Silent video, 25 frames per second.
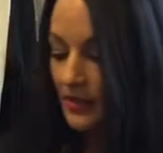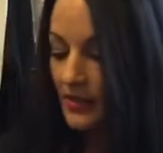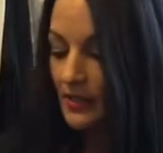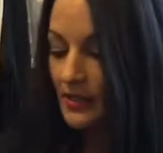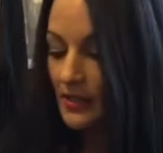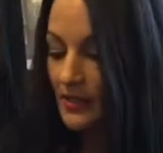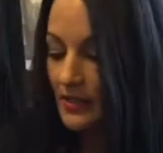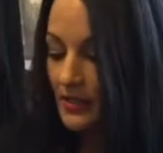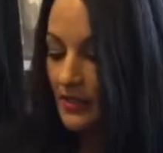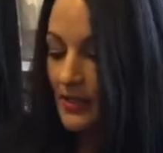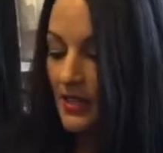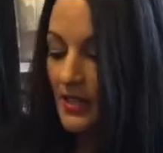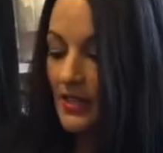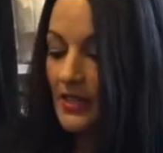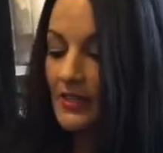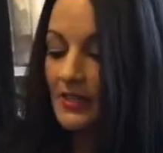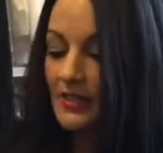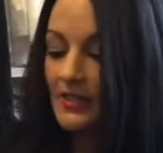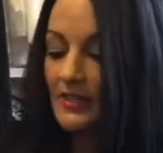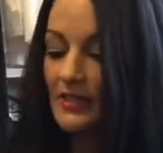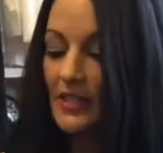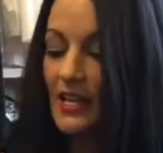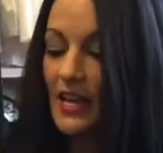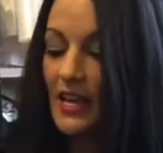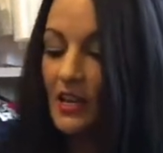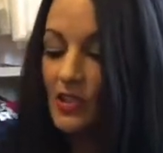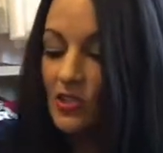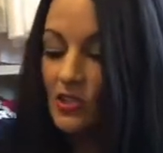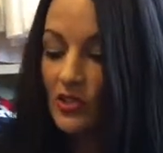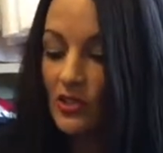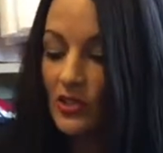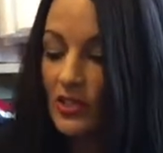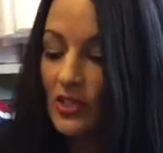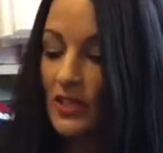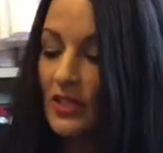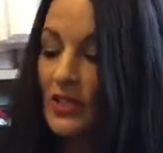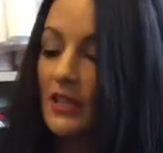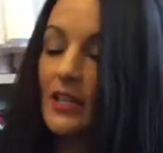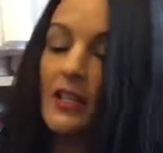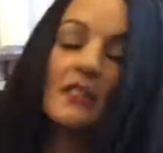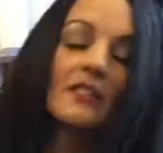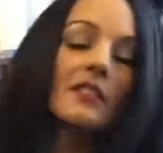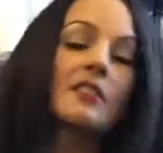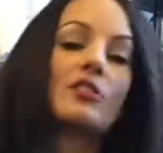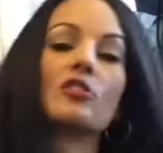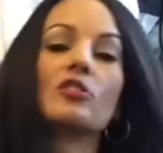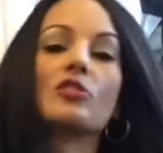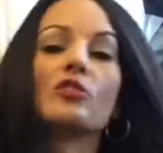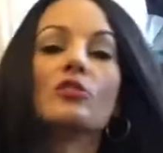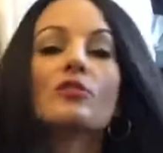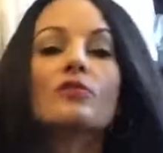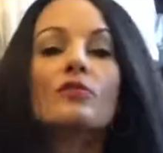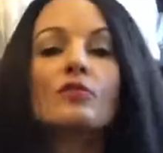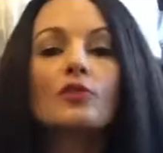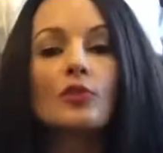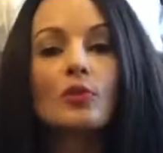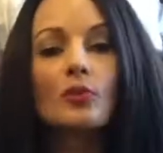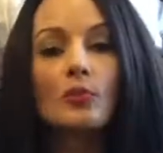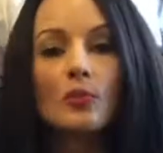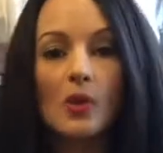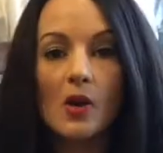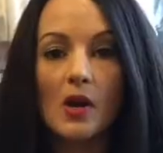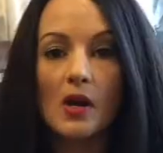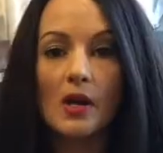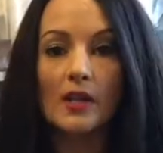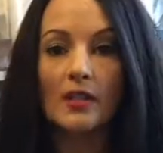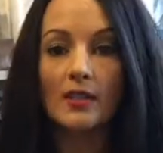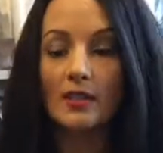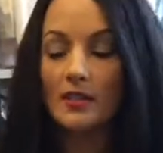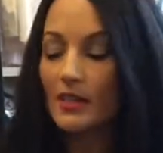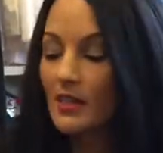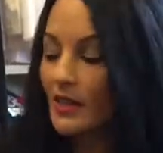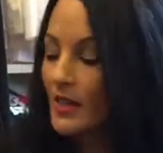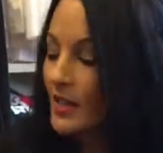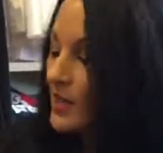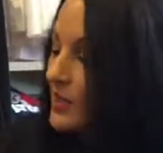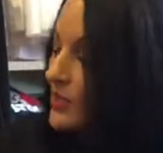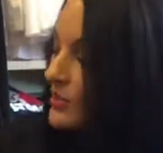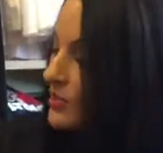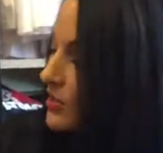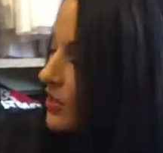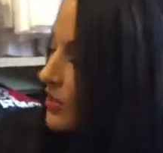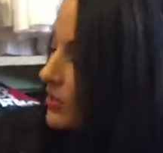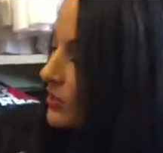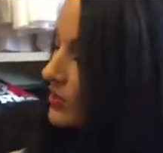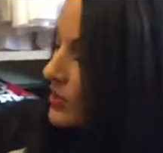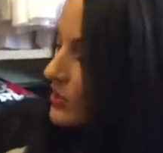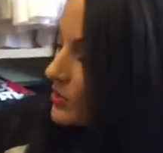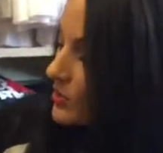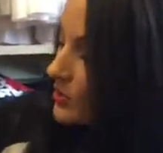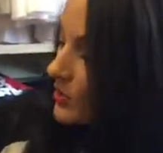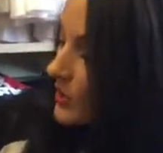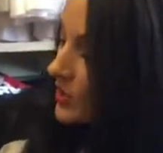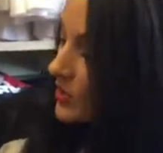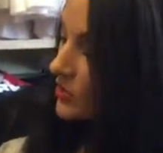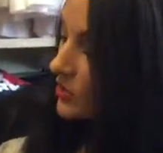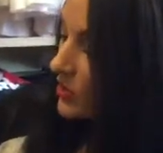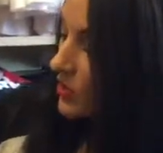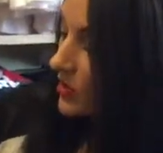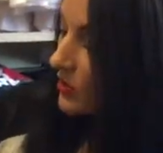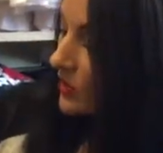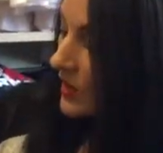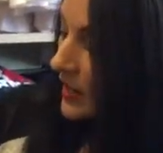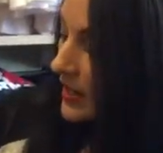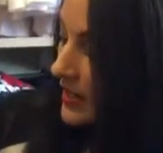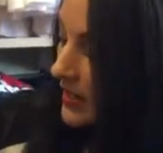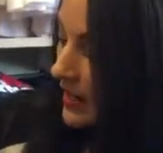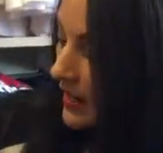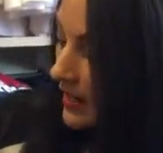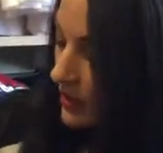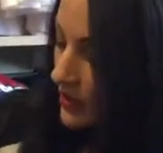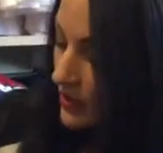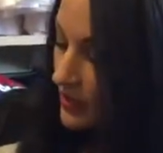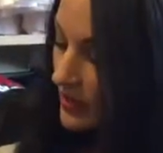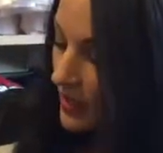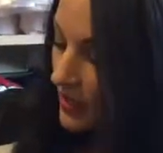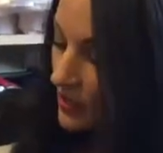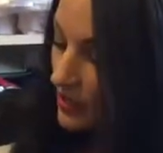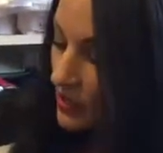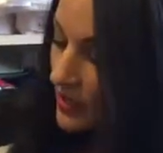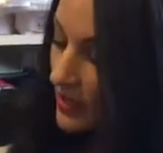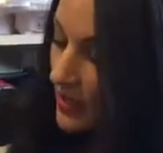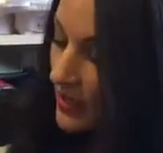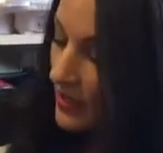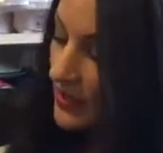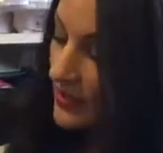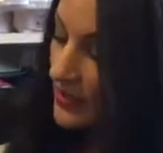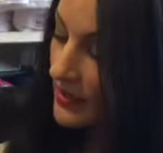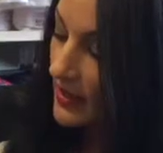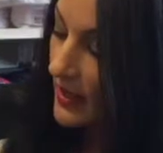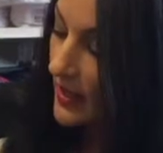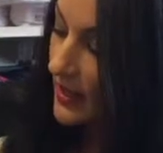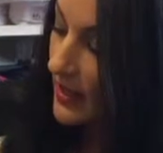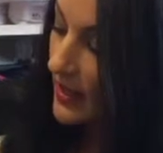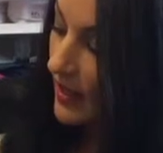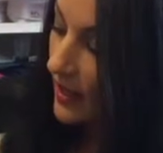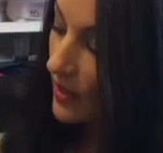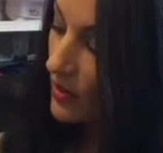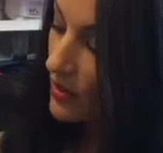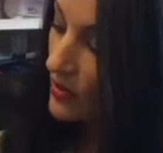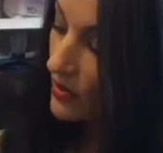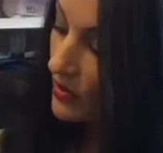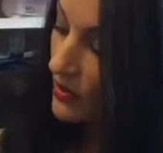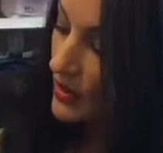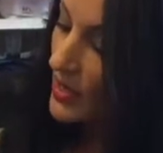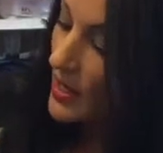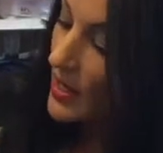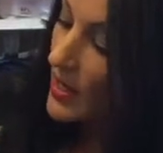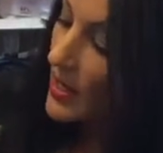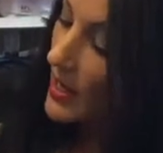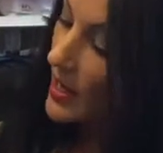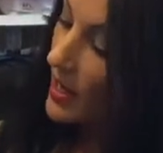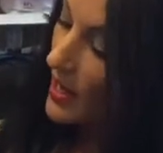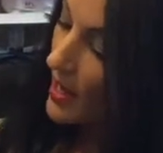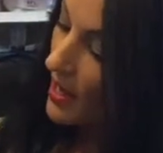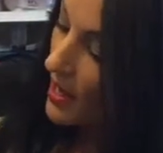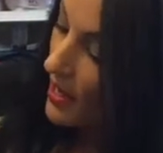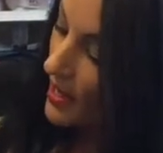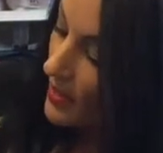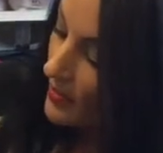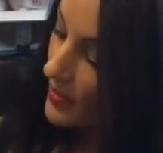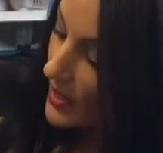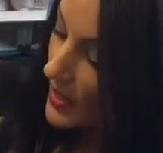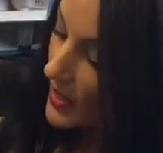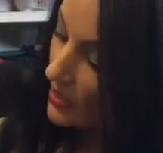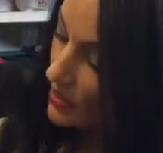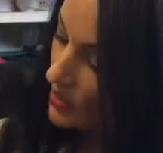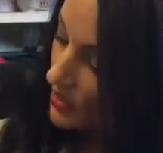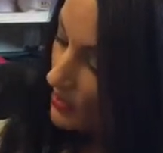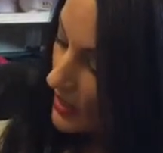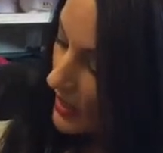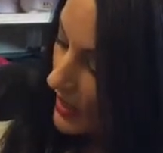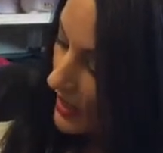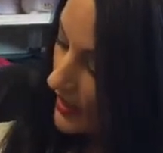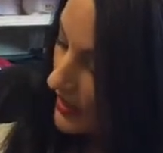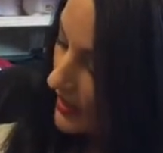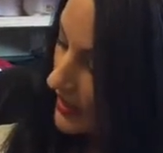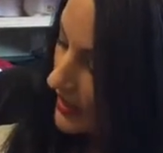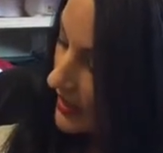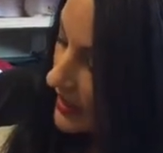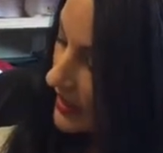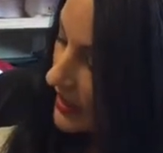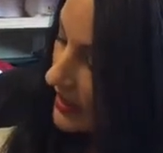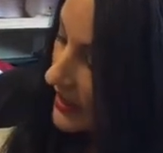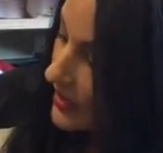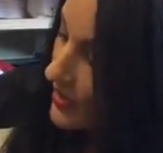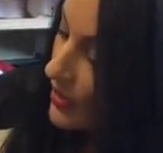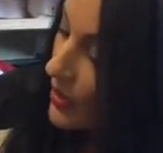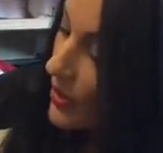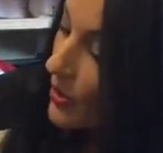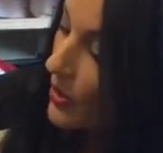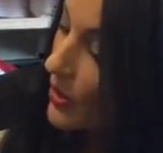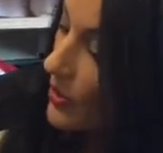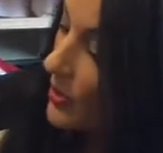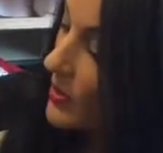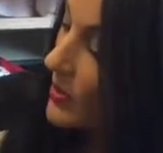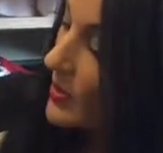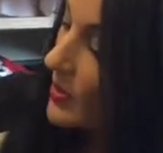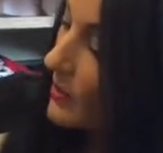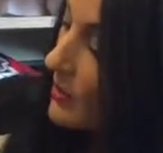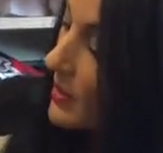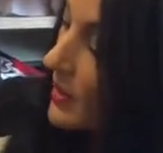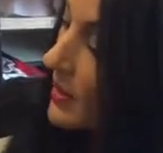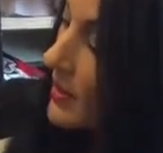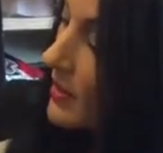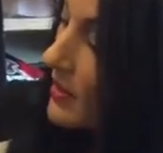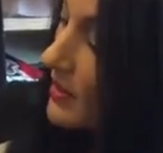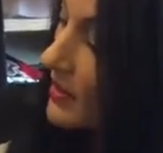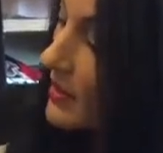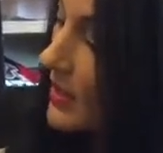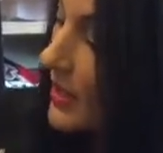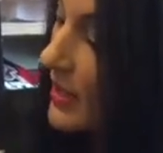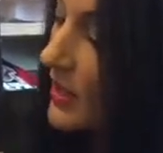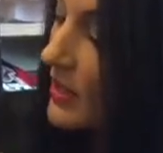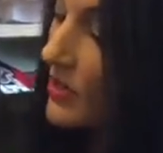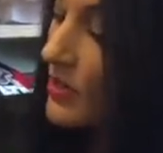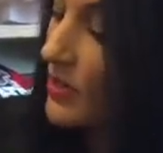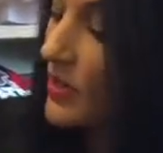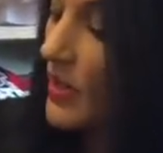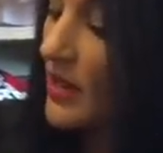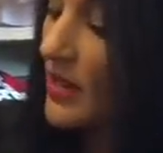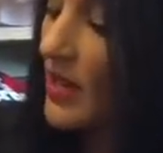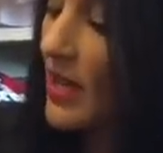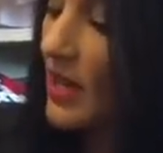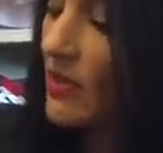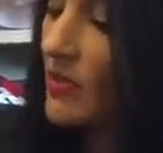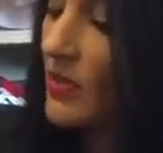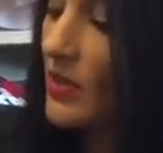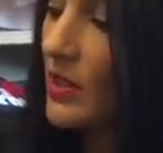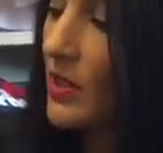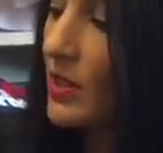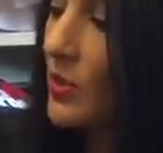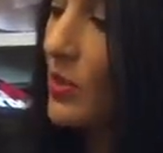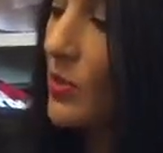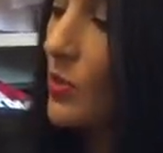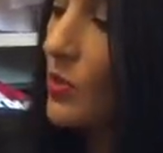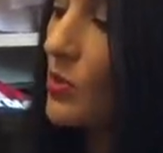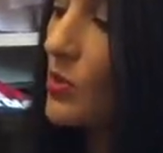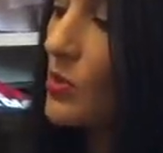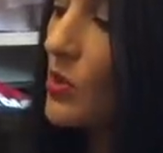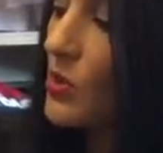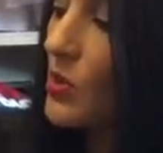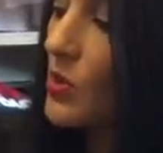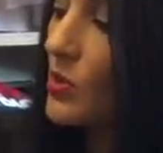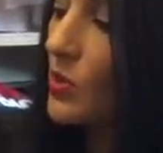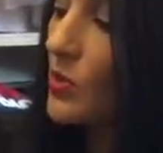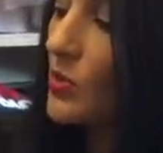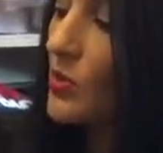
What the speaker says: this is it's a two for one. So this sweatshirt right now is actually inside out. And you get the logo in the middle and you get that really cool